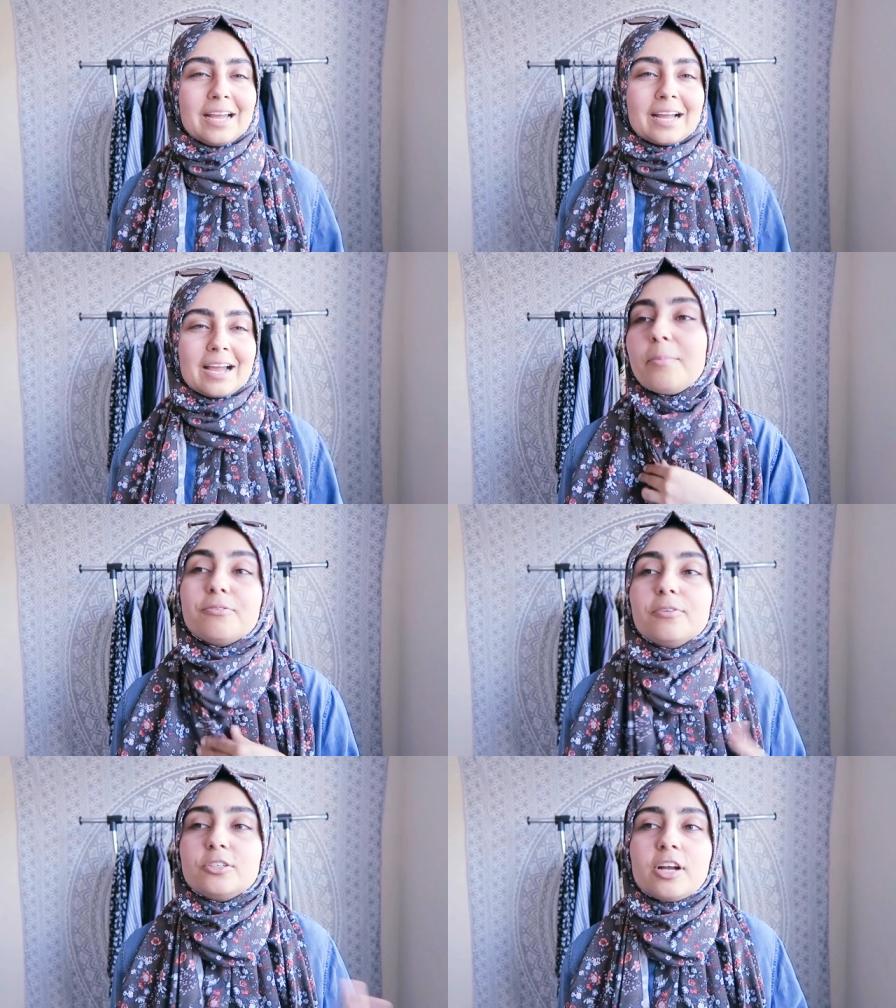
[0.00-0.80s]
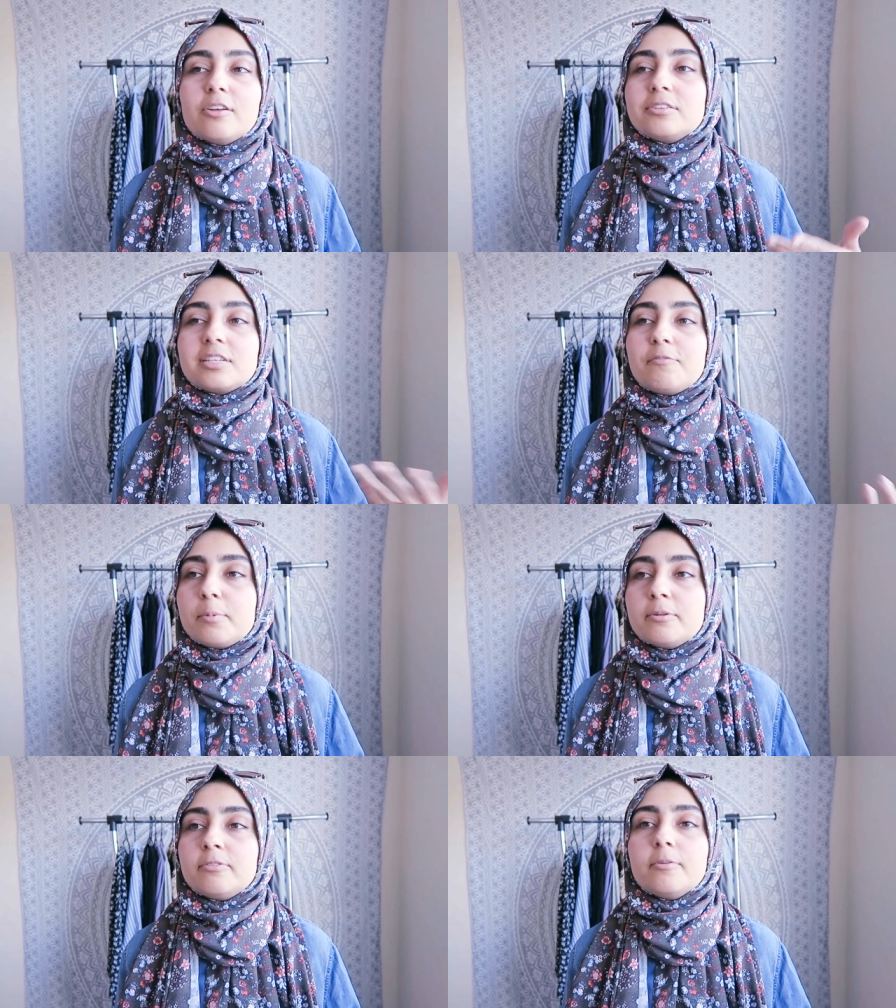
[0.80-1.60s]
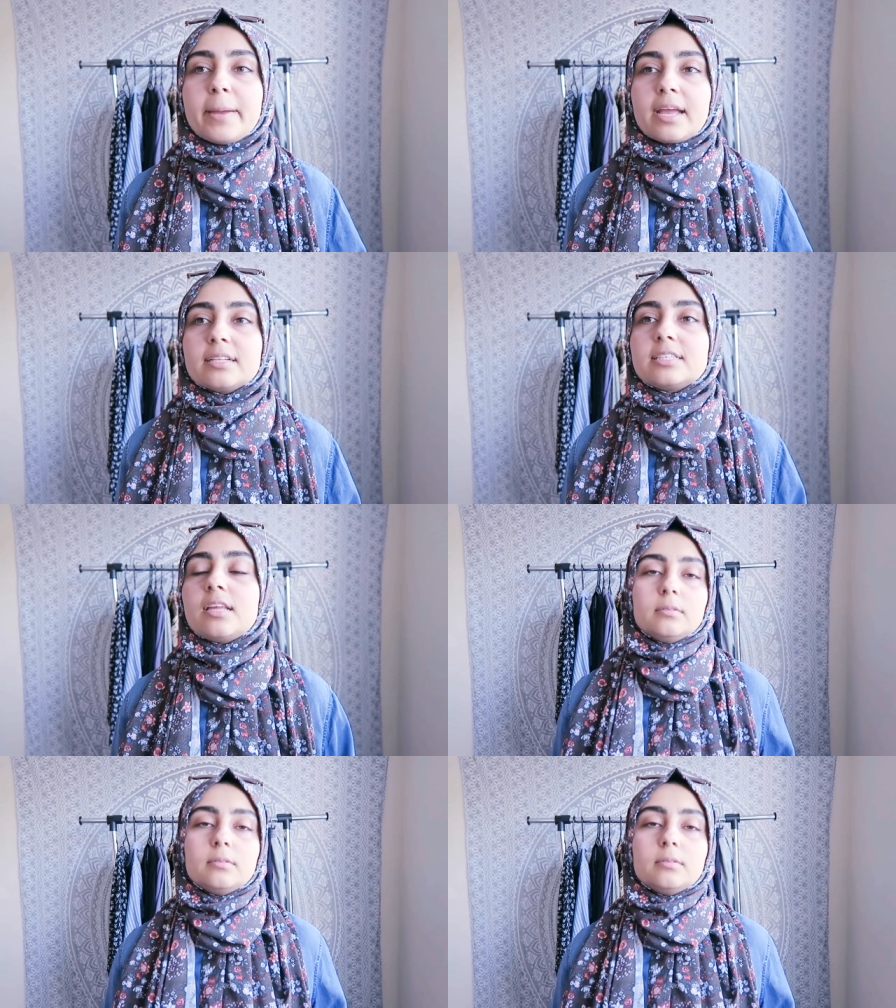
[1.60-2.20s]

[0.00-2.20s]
Like, I prefer trousers, I prefer pants.